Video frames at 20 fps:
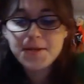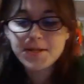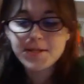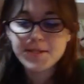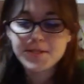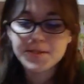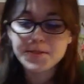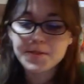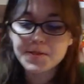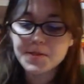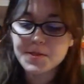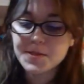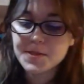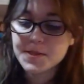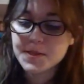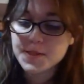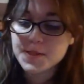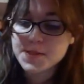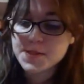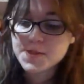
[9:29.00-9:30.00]
this doll
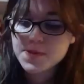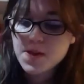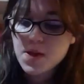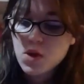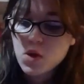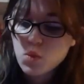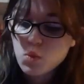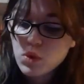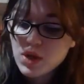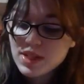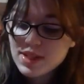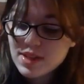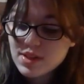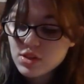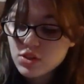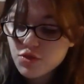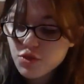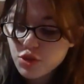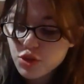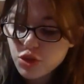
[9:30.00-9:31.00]
is.
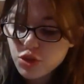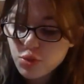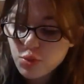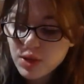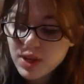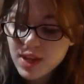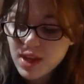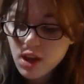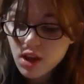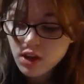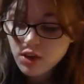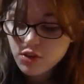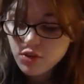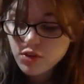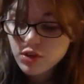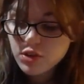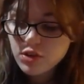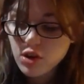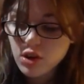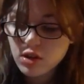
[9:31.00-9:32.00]
Retails for
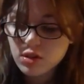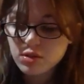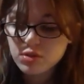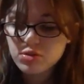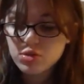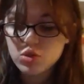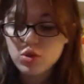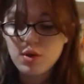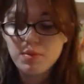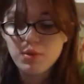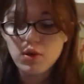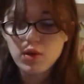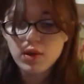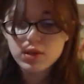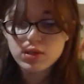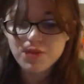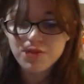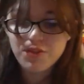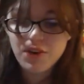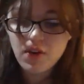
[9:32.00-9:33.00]
$300. So I'm going
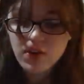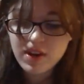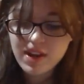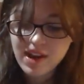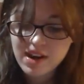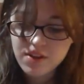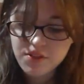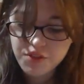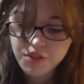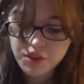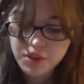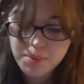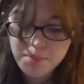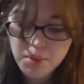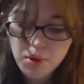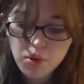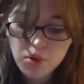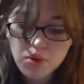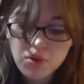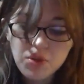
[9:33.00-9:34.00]
to very carefully
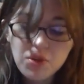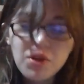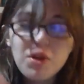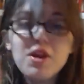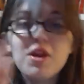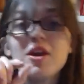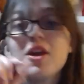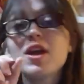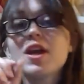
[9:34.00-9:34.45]
pull